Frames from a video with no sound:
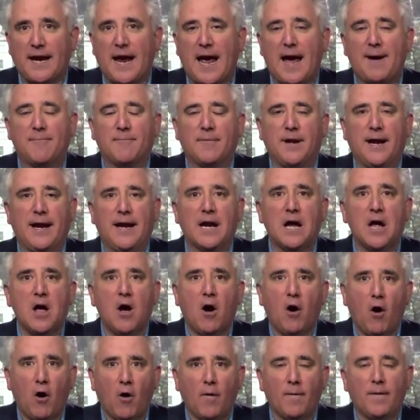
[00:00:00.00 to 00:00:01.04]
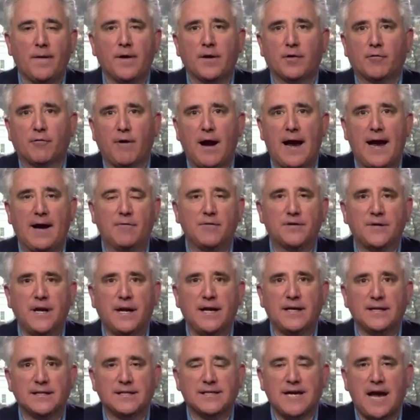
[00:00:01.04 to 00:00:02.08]
happening on the ground
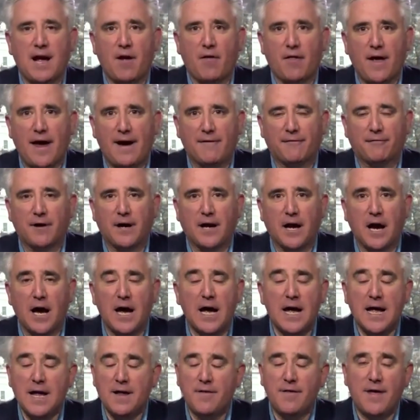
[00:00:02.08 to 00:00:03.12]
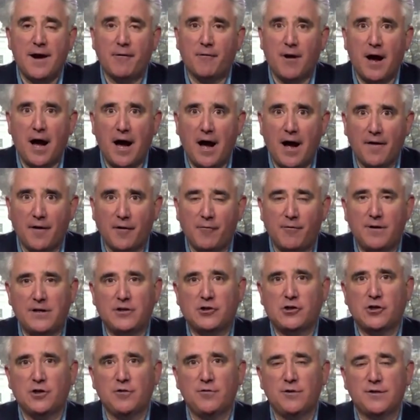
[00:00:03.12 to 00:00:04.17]
in South Africa. There are other
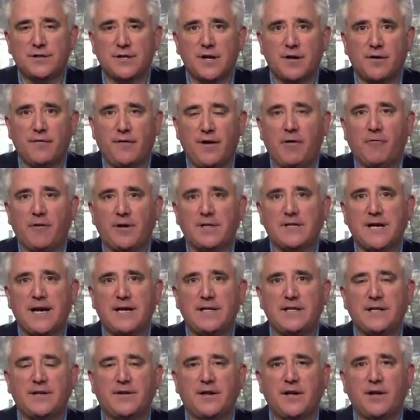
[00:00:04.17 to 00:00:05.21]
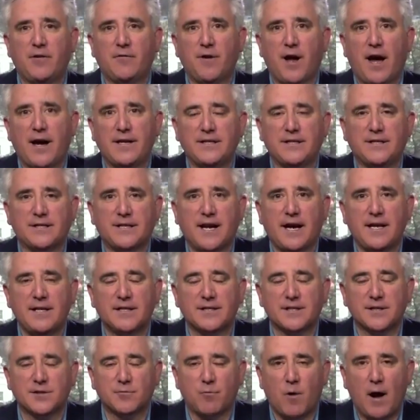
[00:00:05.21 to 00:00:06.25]
issues that have irritated the United
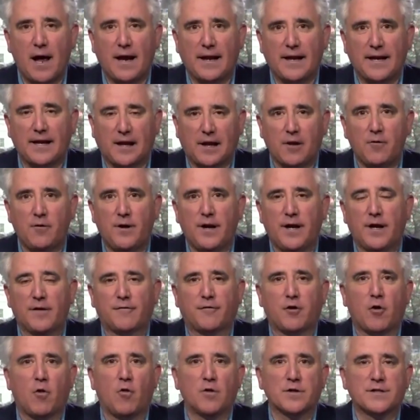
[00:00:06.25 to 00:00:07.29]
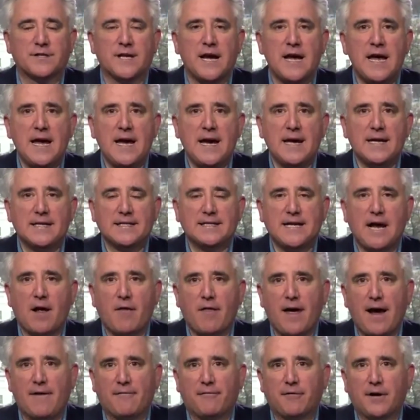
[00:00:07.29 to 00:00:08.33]
States as well, including, of course,
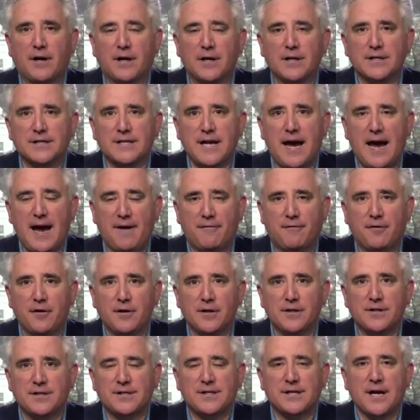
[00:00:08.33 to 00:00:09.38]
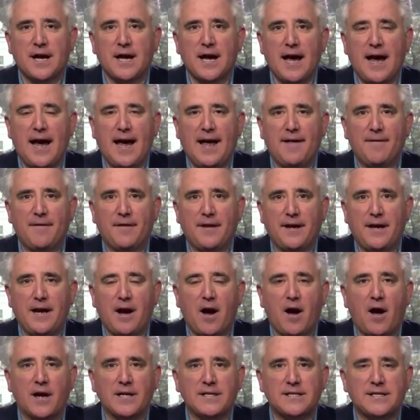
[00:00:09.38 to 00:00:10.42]
South Africa's efforts at the
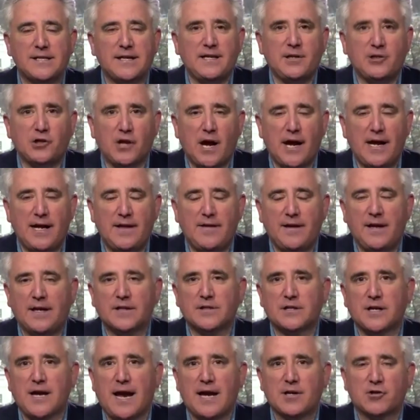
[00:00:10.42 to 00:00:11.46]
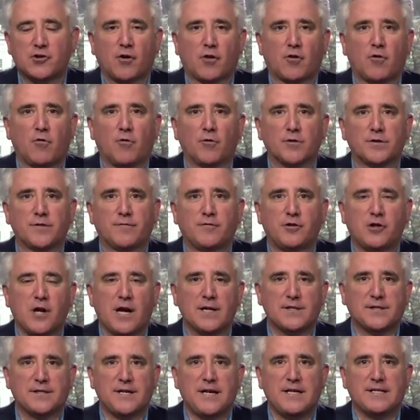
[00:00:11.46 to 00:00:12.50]
ICJ, the International Court of
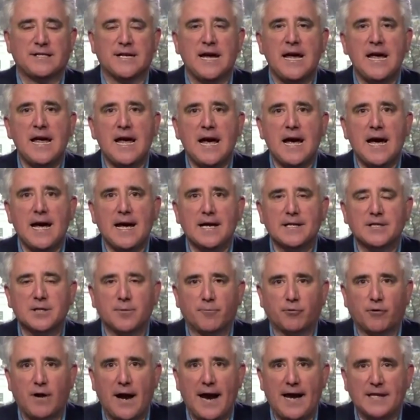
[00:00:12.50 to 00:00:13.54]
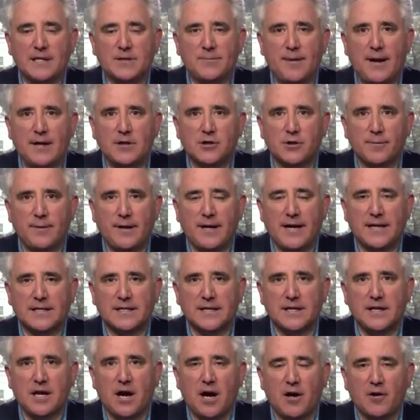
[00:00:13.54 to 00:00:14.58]
Justice, to brand Benjamin
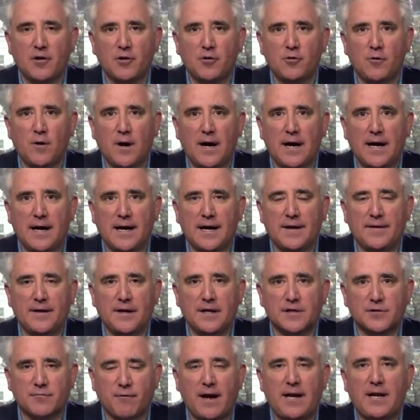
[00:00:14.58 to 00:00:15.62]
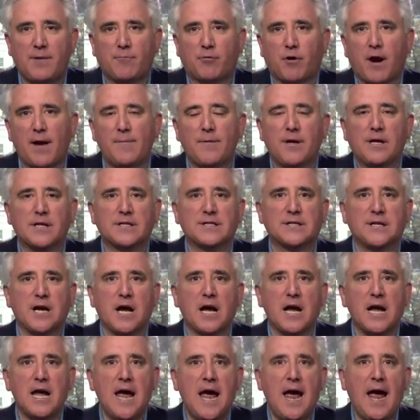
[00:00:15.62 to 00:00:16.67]
Netanyahu, the Israeli Prime
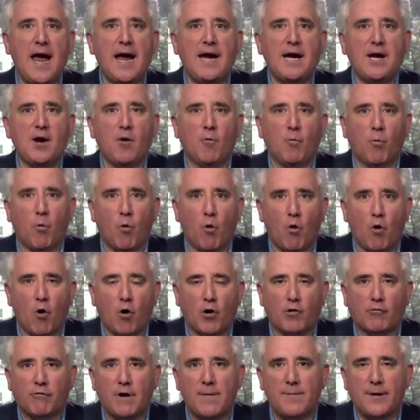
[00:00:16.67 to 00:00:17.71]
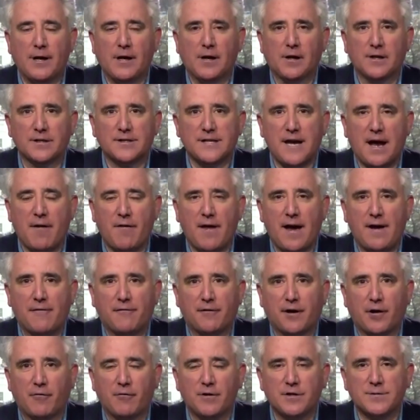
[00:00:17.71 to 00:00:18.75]
Minister, a war criminal. South
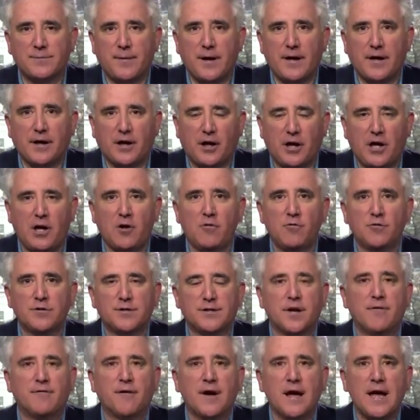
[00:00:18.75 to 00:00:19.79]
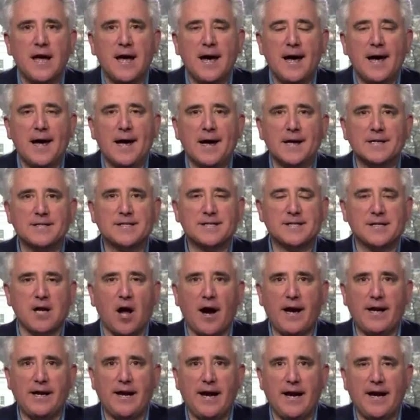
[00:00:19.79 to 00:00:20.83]
Africa has been accused of
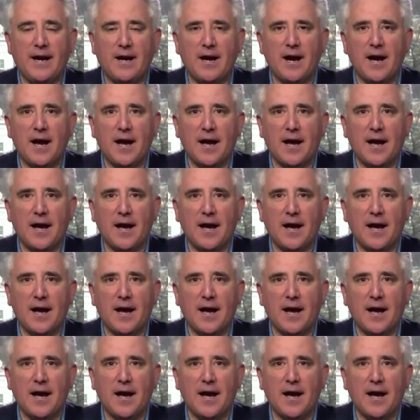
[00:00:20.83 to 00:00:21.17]
siding